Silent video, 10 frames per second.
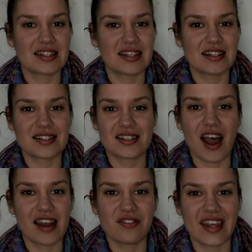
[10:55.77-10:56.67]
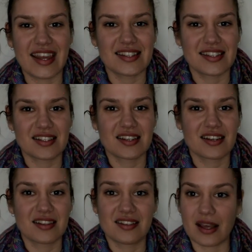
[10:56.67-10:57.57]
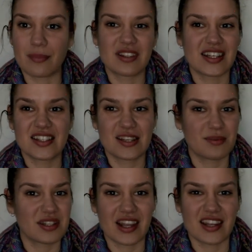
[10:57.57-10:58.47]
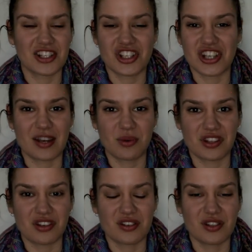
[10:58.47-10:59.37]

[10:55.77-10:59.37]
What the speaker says: it's kind of thanks to some of these tips that I just shared with you.